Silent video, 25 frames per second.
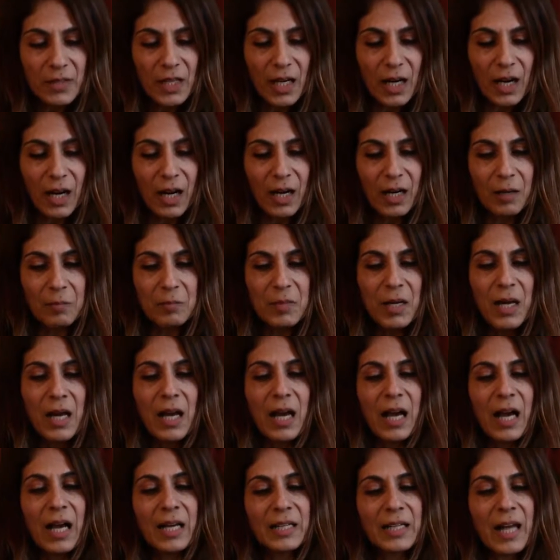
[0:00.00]

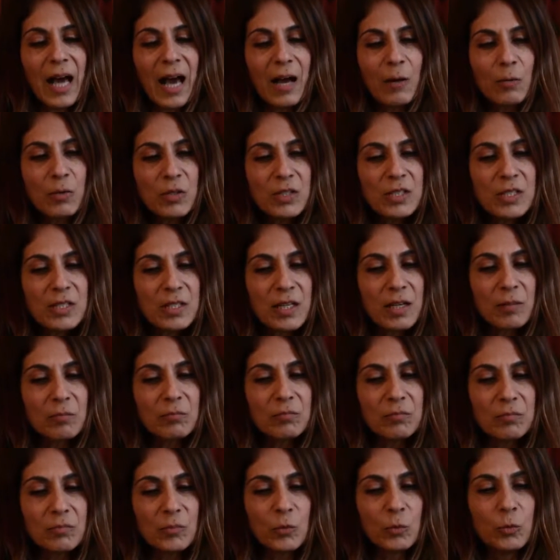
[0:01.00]
and I was
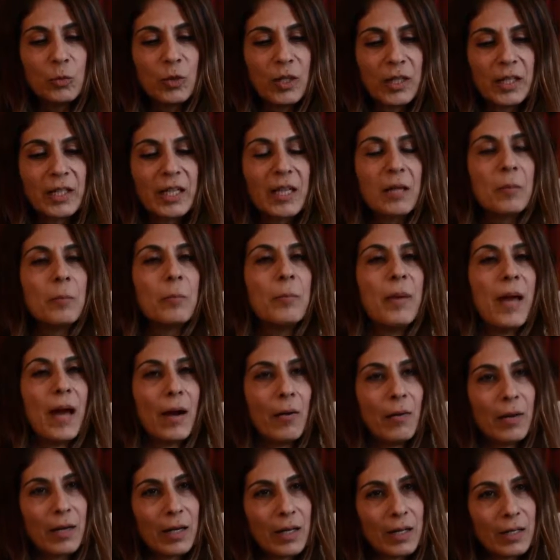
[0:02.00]
working
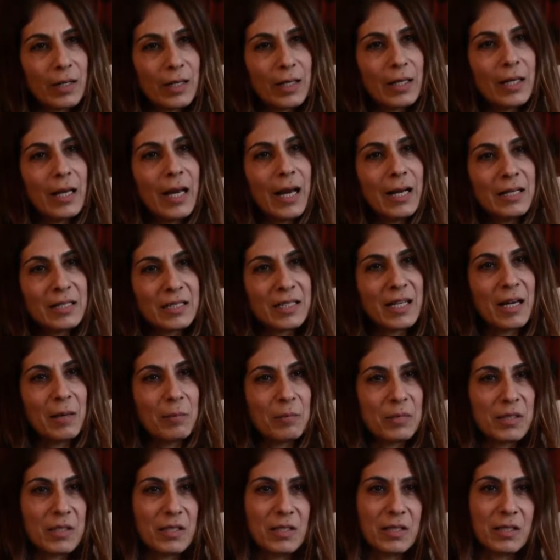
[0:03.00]
parallelly at the
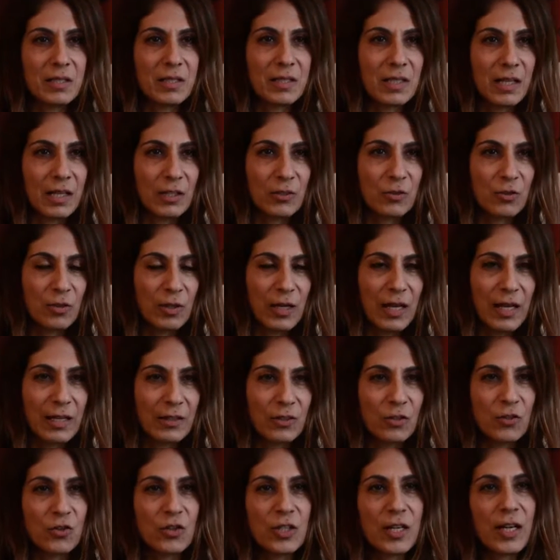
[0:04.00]
embassy as cultural
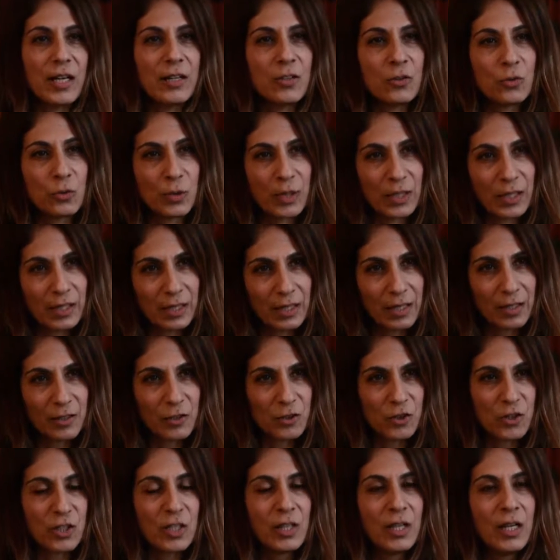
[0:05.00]
attaché and doing
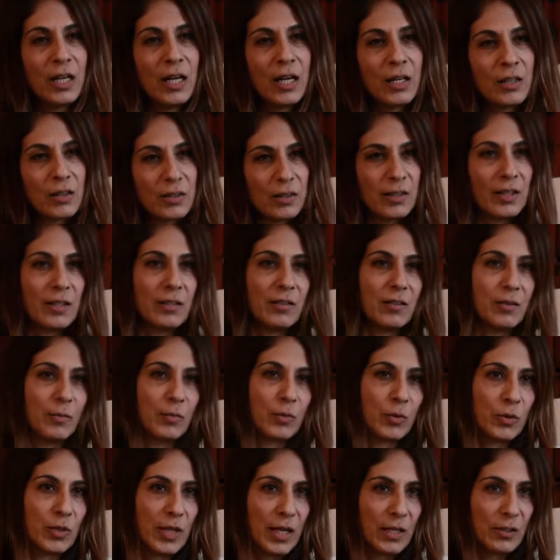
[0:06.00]
large theater
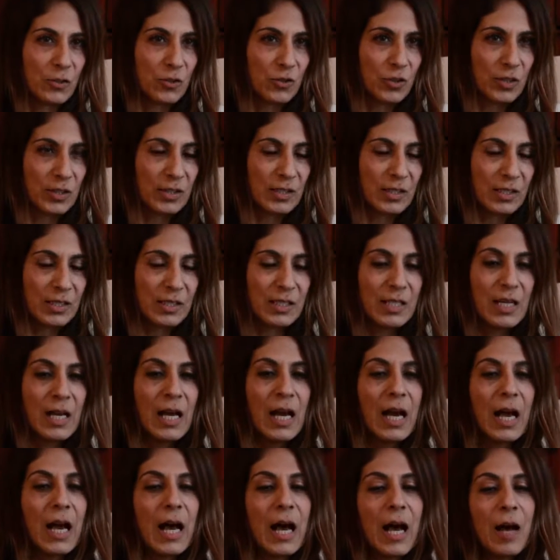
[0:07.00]
productions
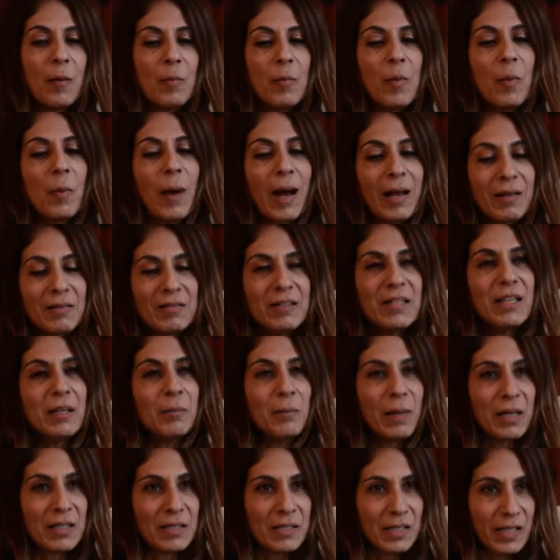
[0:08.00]
until
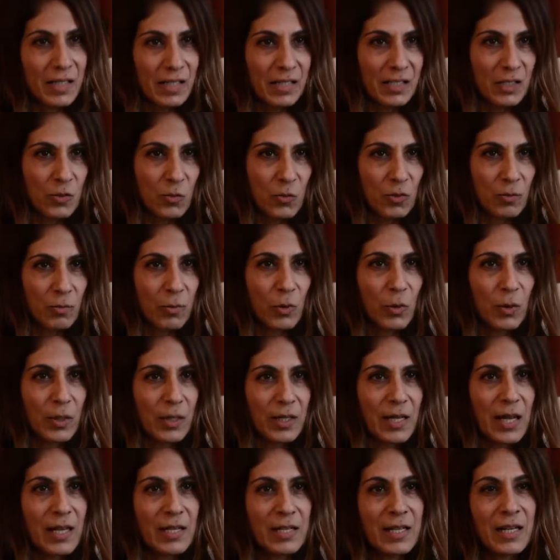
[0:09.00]
my kids were
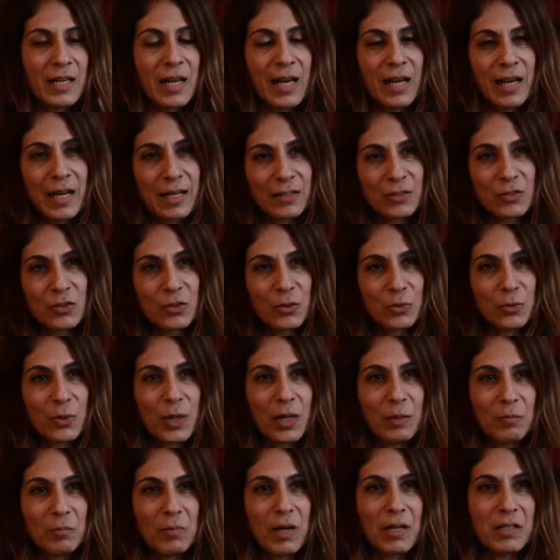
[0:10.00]
born. And then I had to,
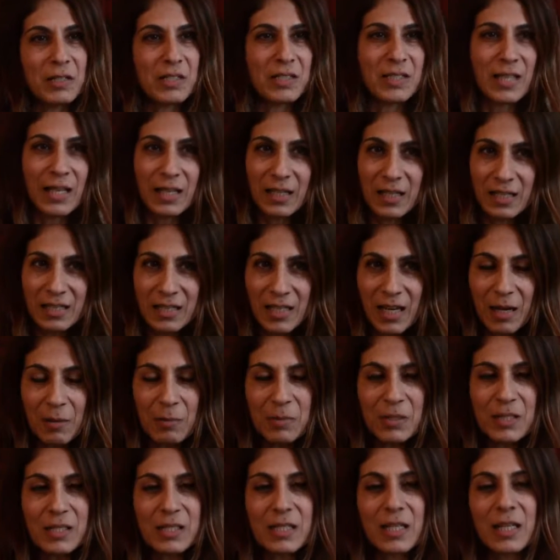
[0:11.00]
I stayed at the
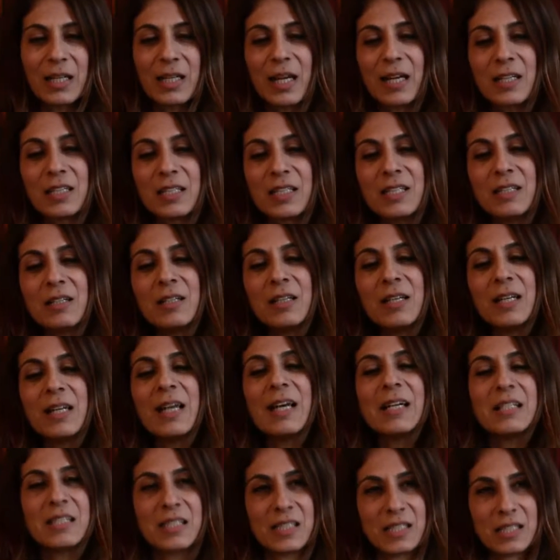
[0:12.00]
embassy and I did
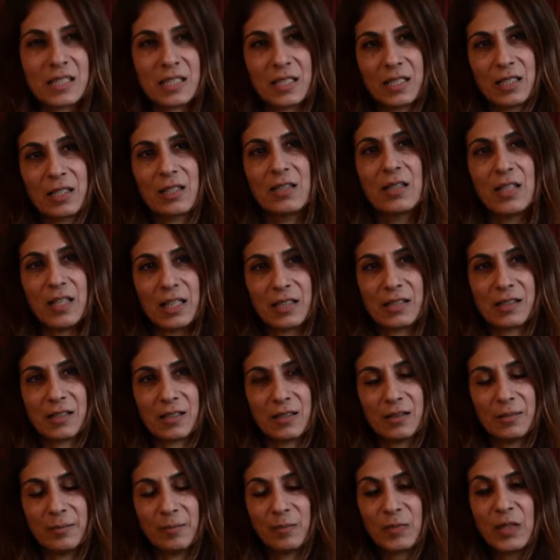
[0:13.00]
less
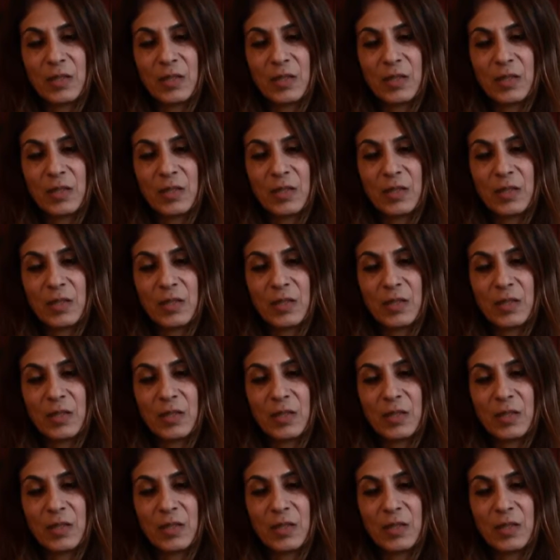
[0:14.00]
theater.